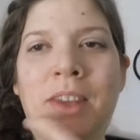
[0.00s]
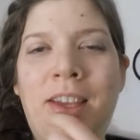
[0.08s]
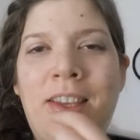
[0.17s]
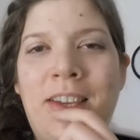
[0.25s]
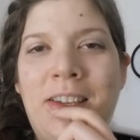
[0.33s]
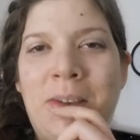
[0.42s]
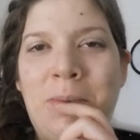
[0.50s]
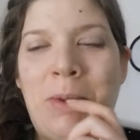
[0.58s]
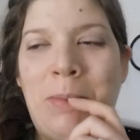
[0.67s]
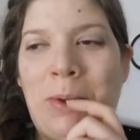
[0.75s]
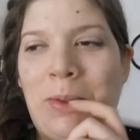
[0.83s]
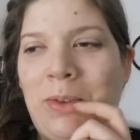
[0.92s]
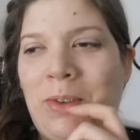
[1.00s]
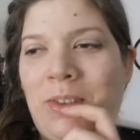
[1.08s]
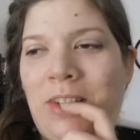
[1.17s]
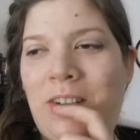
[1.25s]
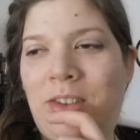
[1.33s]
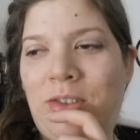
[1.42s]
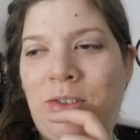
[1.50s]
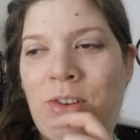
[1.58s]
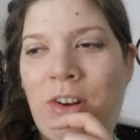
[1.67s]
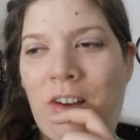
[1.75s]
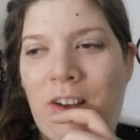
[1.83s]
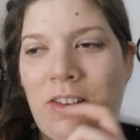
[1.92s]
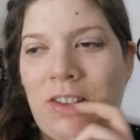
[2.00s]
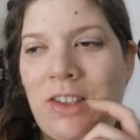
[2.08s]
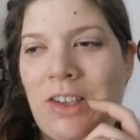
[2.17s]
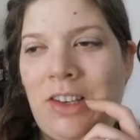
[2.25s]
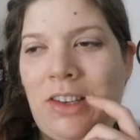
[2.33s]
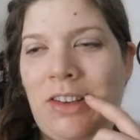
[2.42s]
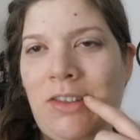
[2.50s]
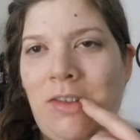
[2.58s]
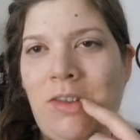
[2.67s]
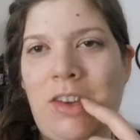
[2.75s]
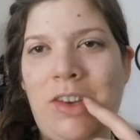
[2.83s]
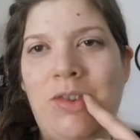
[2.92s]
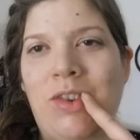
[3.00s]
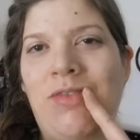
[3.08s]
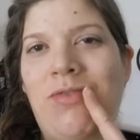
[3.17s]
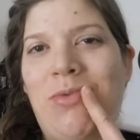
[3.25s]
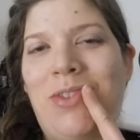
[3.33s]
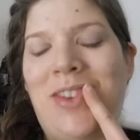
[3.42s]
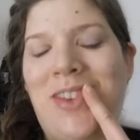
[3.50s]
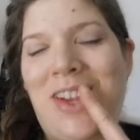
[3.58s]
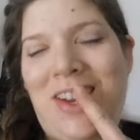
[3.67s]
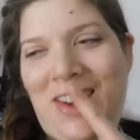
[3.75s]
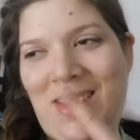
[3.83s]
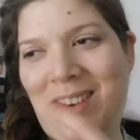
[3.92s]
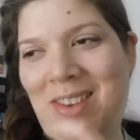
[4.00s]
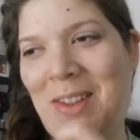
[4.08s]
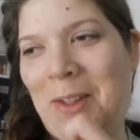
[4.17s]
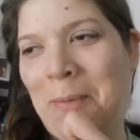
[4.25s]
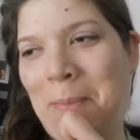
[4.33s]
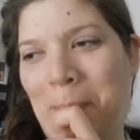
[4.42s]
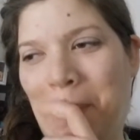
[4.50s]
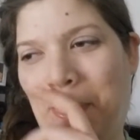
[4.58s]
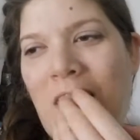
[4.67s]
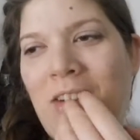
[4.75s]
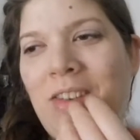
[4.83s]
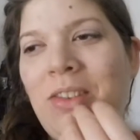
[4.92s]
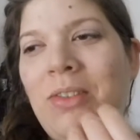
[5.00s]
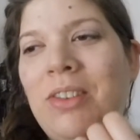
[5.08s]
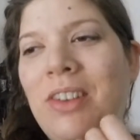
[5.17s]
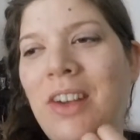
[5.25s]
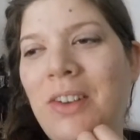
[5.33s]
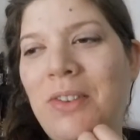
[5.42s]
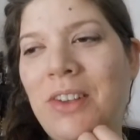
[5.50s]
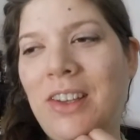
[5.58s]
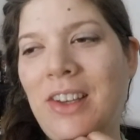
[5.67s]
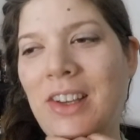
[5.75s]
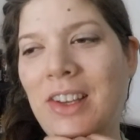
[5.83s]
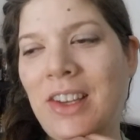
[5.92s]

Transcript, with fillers: I can't get my mouth around like a straw. It's like I like drink from this side. I don't know, and then I feel like I